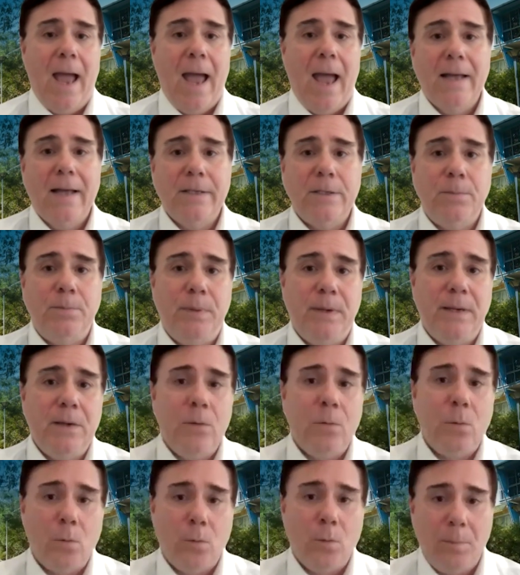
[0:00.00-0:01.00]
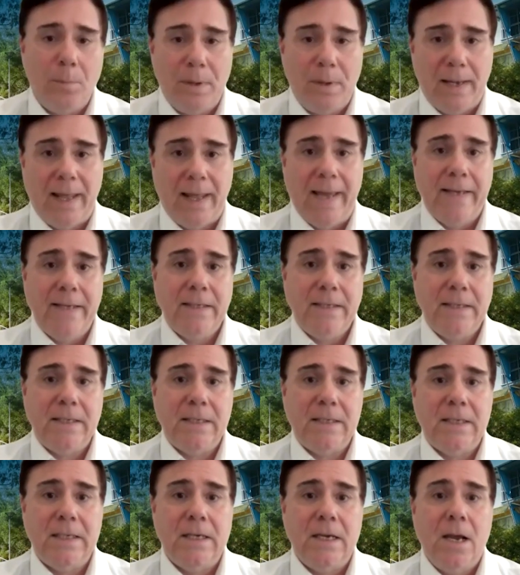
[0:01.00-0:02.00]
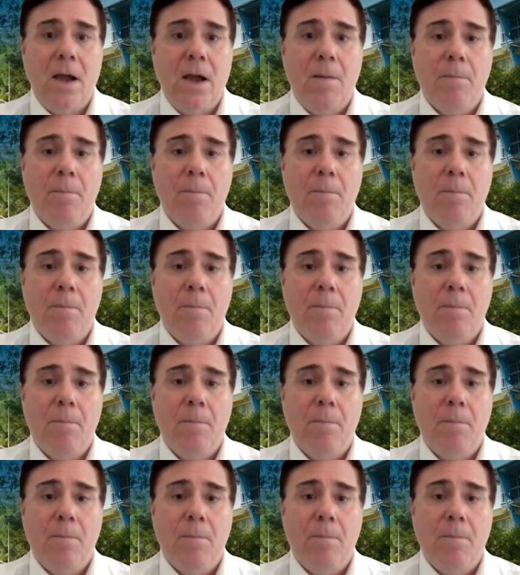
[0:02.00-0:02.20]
has been replaced